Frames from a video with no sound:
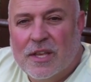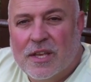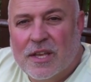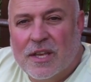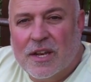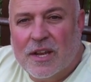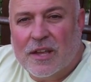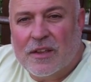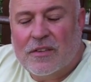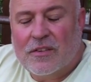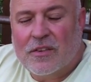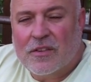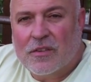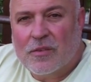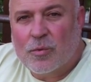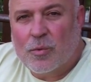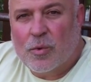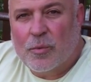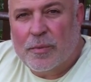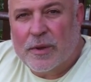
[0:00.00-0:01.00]
in
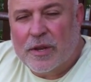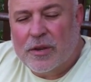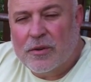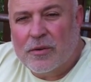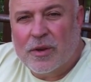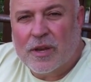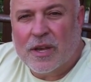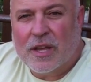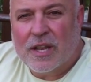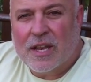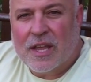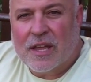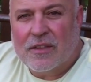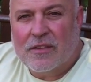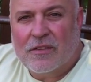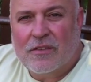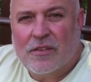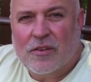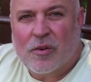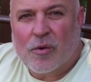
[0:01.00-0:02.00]
essence, we'll be doing a
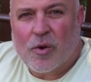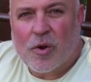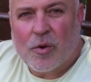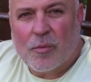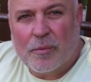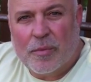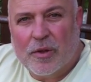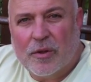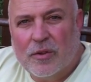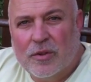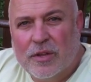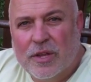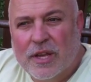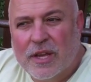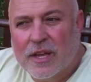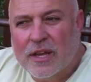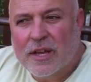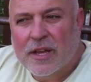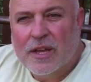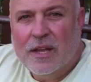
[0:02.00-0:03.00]
net zero
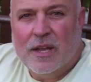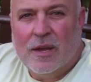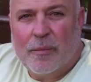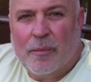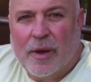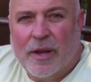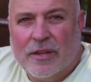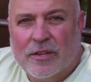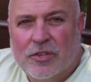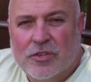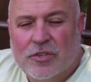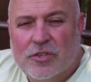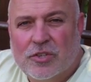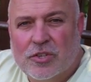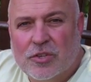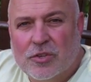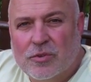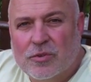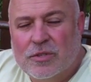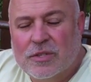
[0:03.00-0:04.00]
building by just
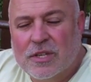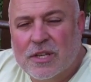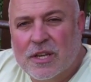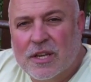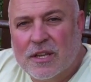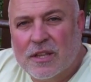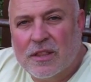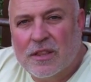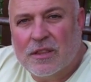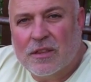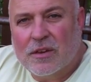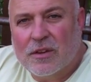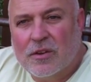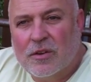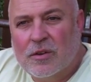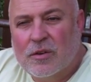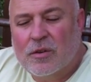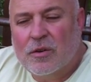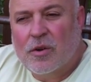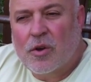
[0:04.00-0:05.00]
using the
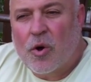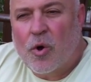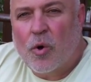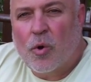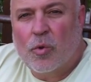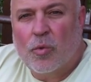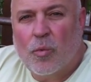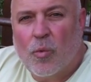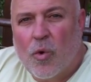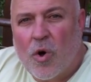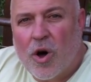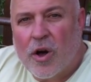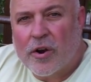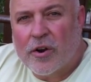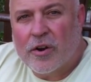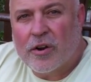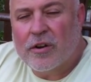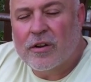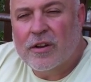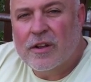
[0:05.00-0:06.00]
cold
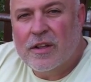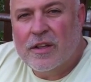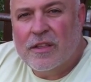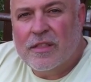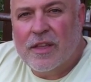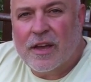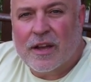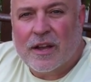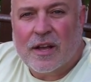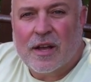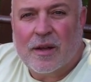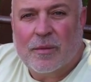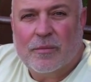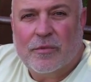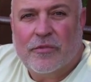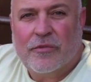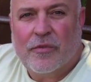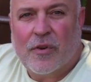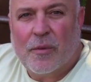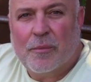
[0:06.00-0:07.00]
water that
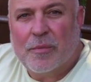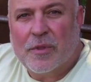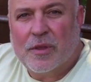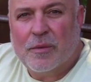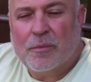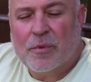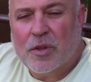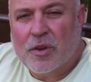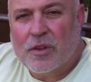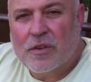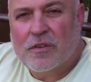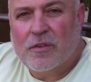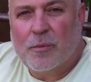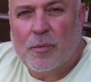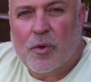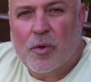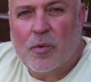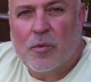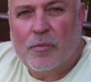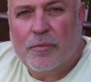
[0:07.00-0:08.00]
comes from the
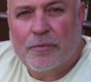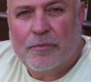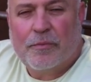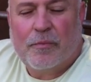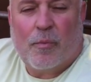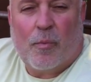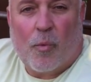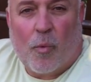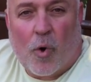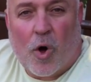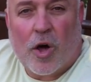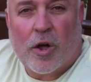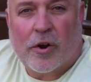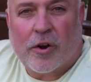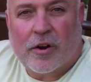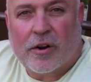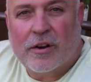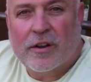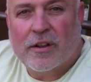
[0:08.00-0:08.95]
municipal water.